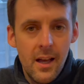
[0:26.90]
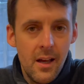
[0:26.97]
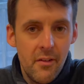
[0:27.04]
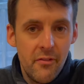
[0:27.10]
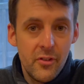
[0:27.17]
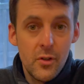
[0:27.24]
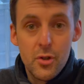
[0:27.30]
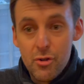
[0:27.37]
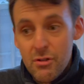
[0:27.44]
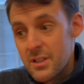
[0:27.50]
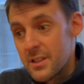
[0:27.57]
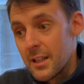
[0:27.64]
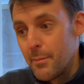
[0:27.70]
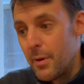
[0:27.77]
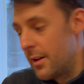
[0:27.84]

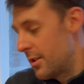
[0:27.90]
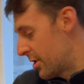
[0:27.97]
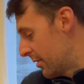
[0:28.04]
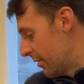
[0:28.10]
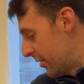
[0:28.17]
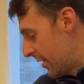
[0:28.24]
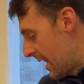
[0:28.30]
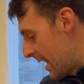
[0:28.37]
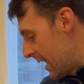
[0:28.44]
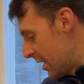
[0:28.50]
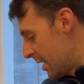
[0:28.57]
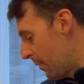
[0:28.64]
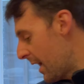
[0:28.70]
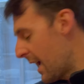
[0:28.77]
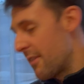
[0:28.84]
futuristic person, then you
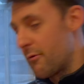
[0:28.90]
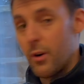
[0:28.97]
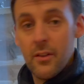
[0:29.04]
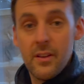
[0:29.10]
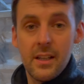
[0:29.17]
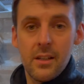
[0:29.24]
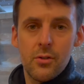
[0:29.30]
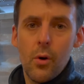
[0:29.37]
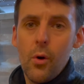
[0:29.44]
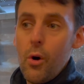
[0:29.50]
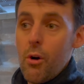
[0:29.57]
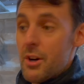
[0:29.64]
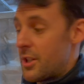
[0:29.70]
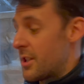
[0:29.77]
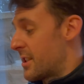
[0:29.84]
might have one of these. Or
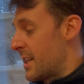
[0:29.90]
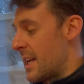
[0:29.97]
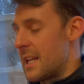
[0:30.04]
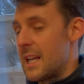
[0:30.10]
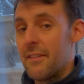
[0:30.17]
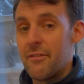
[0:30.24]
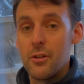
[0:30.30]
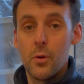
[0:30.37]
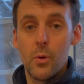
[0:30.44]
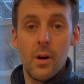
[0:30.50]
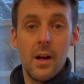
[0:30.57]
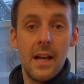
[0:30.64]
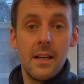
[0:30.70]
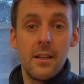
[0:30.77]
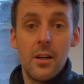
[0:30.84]
I should say, if you were
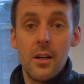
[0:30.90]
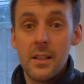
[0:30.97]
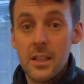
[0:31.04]
a nerdy